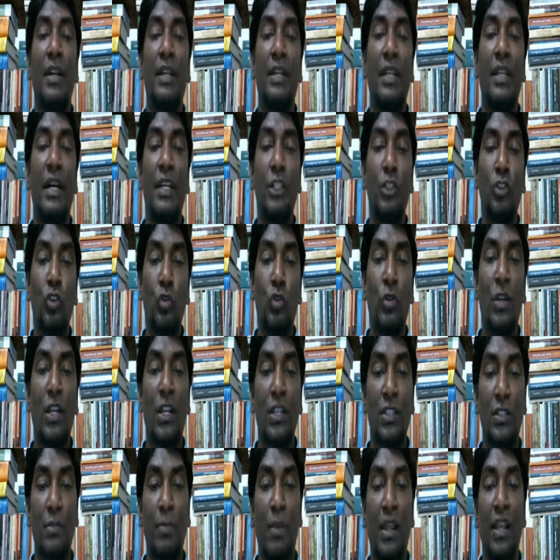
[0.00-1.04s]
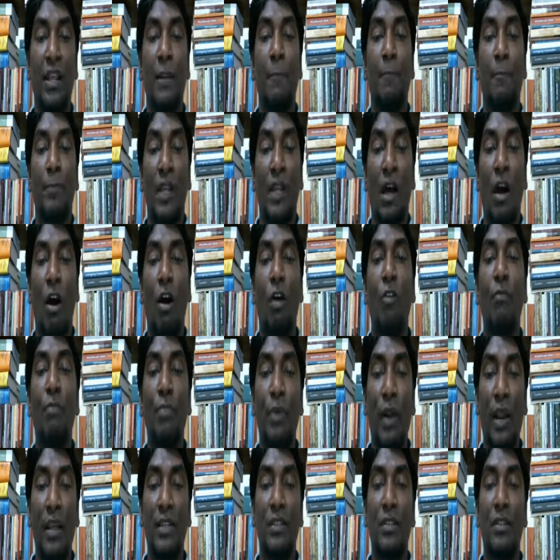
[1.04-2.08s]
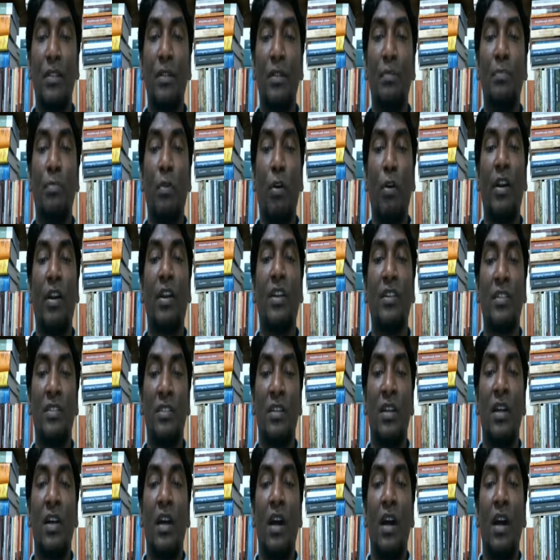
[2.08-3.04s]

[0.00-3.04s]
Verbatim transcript: does not explain how prices the product